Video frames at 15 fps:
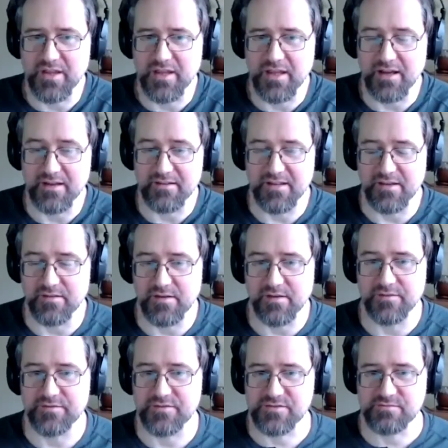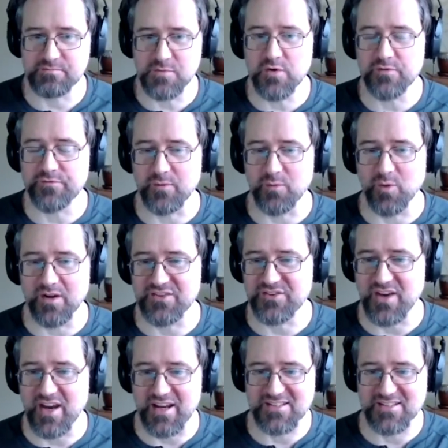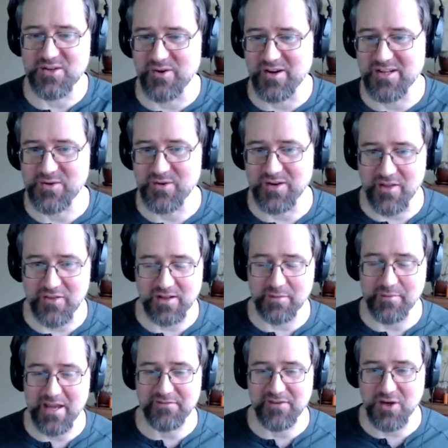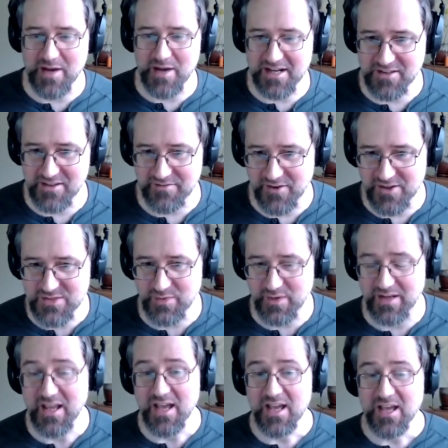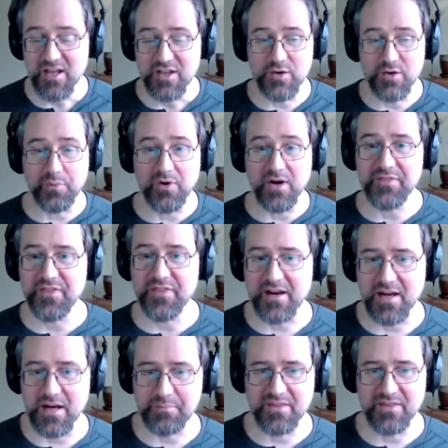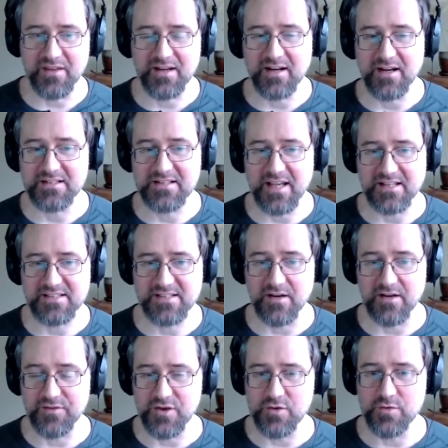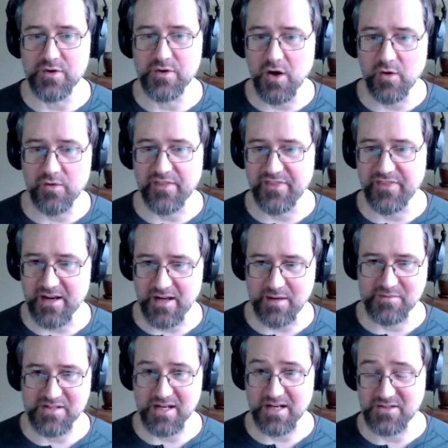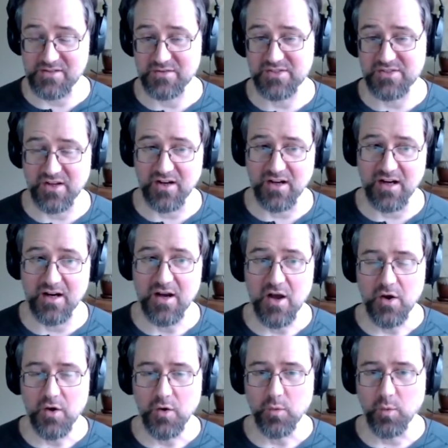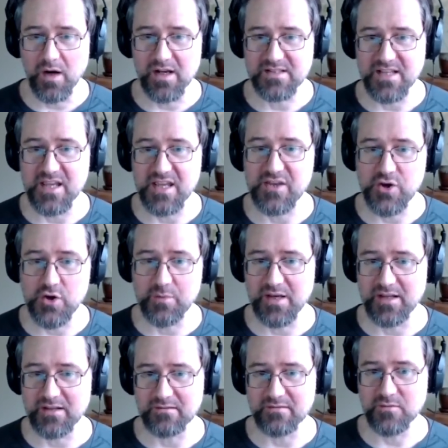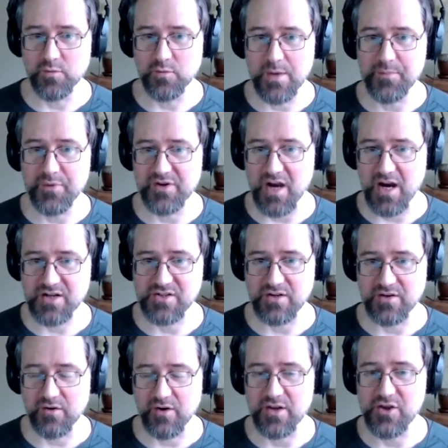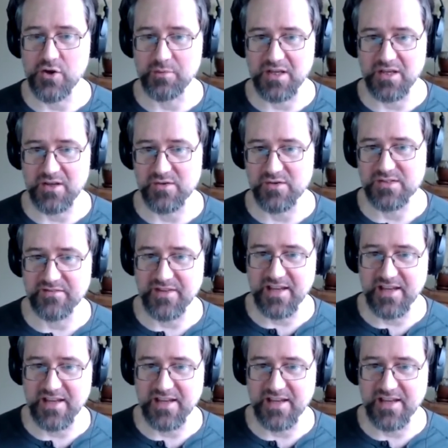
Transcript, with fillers: the, you've move from one sighting story to another. Let me have you go back to the first one. You brought that up in the context of, that object you saw was a human reproduction or a human use